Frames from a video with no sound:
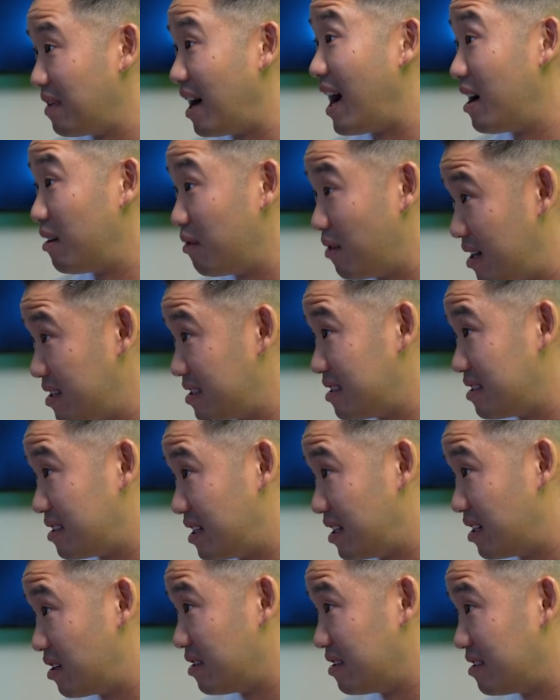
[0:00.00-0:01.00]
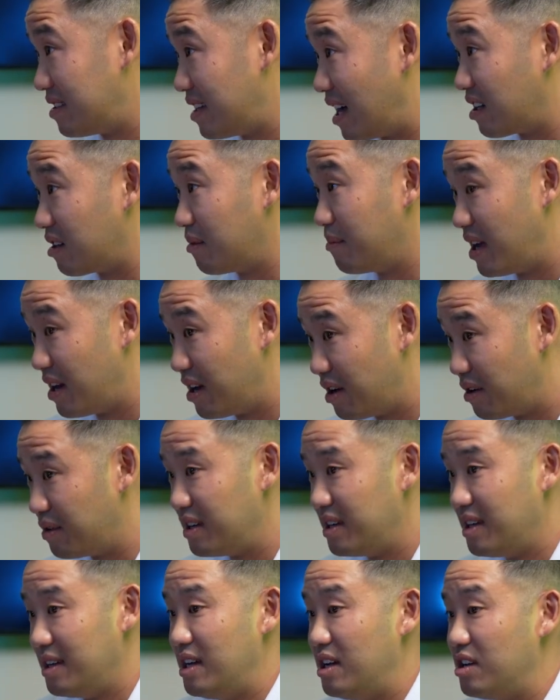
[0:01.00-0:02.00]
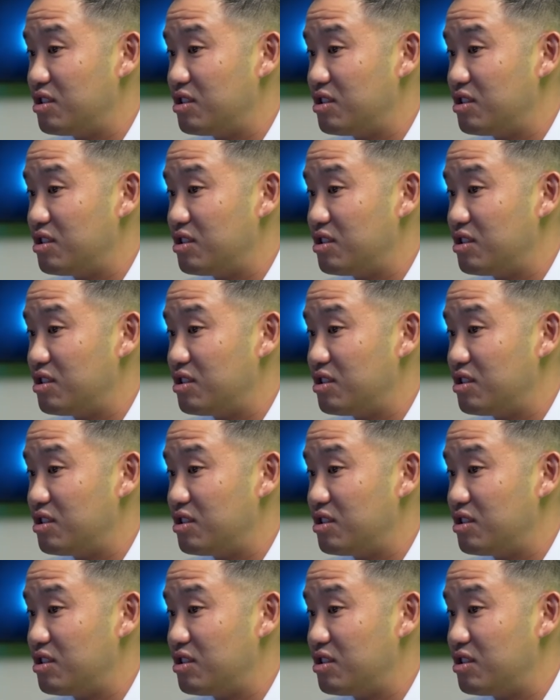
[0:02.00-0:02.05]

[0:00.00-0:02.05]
high rises here in Sacramento. Mm-hmm.